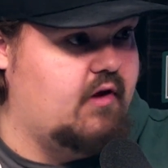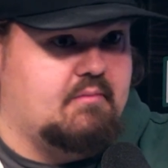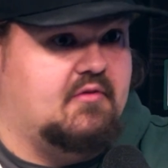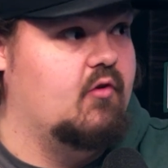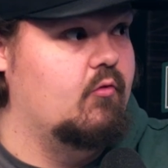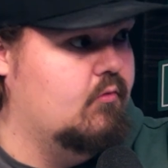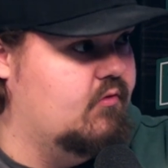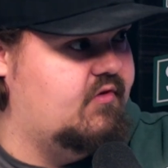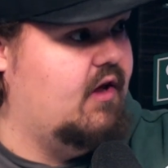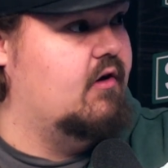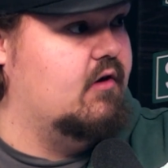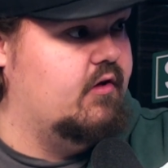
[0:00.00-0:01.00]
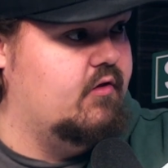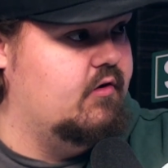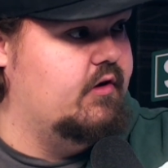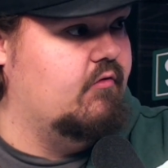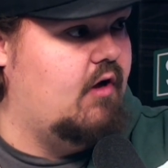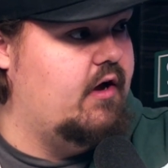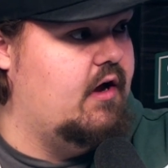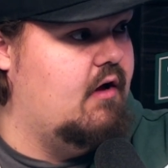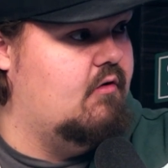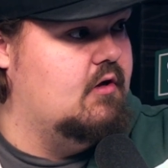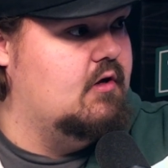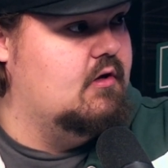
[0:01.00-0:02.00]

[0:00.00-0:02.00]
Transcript: Top two center in the league right now. Yeah.